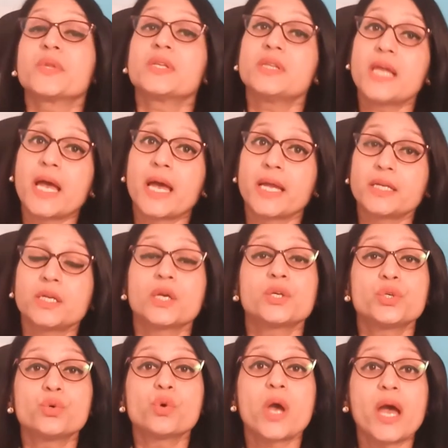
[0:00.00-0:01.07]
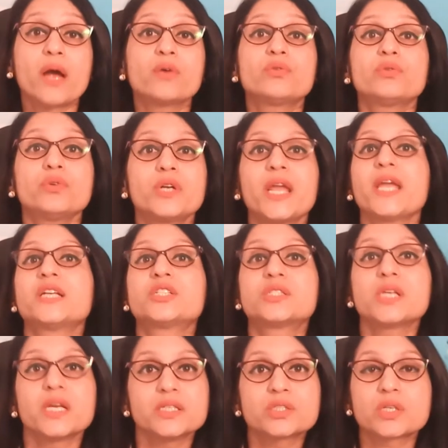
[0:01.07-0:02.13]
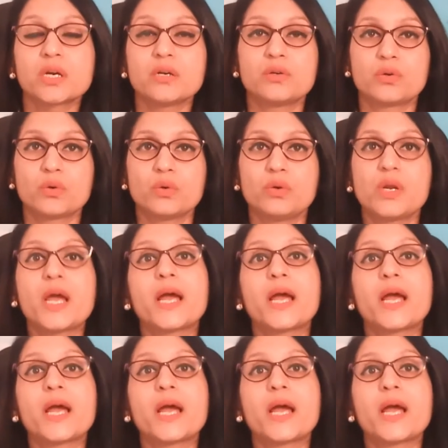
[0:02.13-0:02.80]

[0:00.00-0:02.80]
then you have to take change control